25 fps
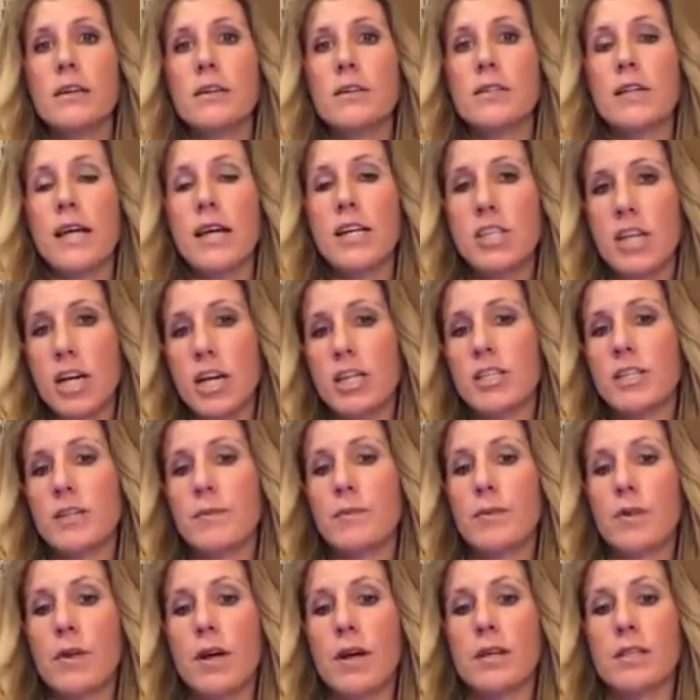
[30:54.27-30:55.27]

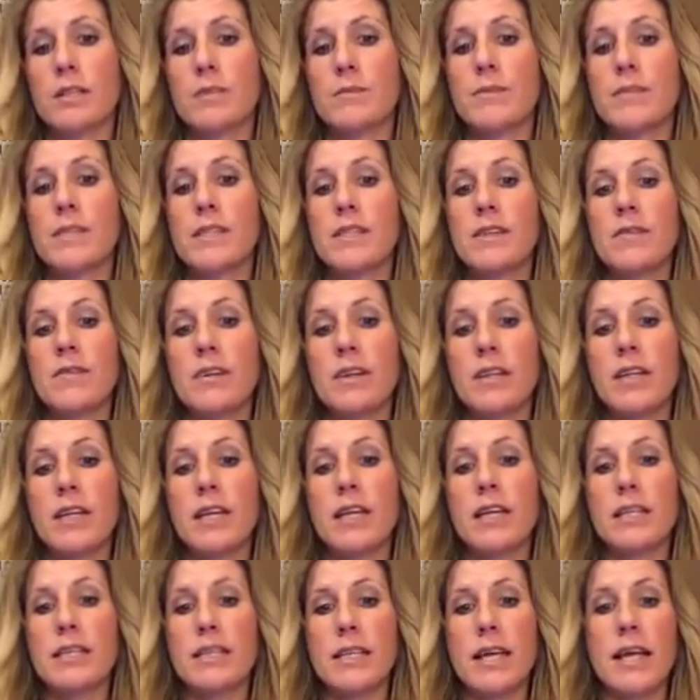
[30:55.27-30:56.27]
Digestion Plus specifically
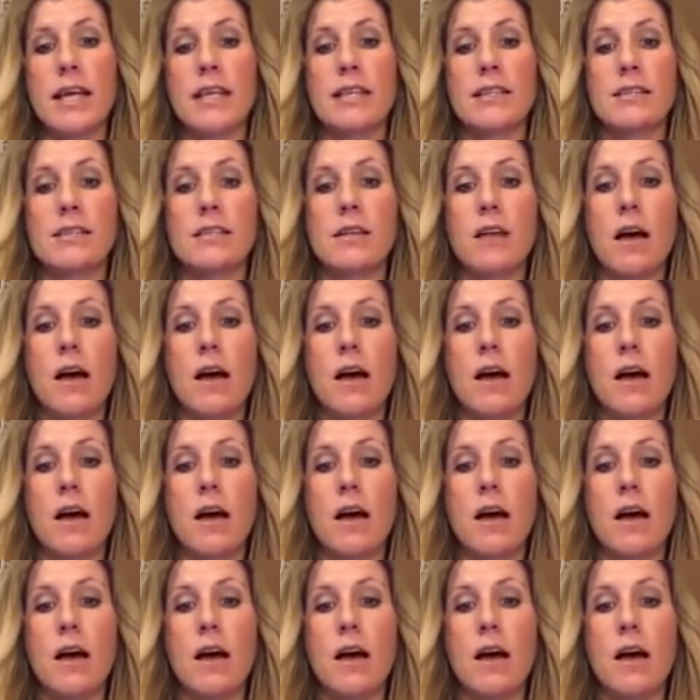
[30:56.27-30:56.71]
contains